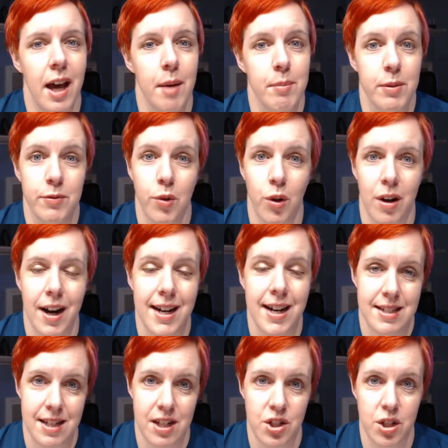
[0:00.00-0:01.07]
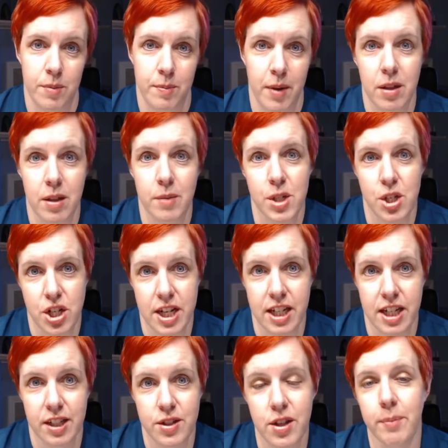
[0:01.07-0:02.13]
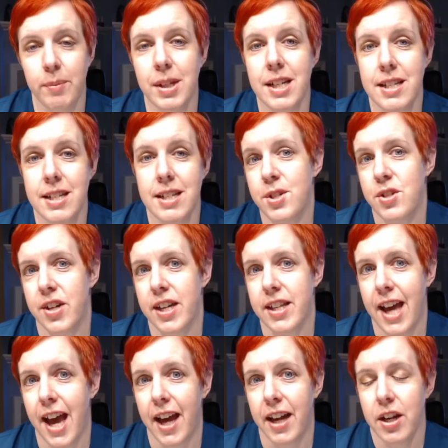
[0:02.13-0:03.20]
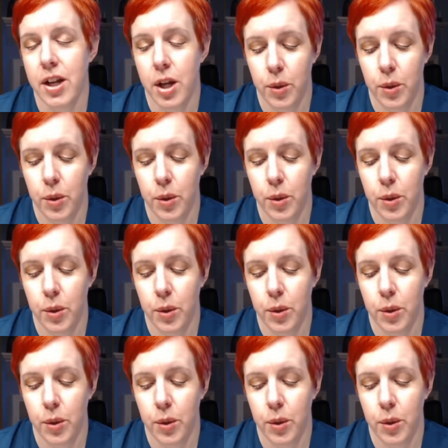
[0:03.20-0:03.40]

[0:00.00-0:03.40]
before I stitch them on the machine. So I'm going to demonstrate that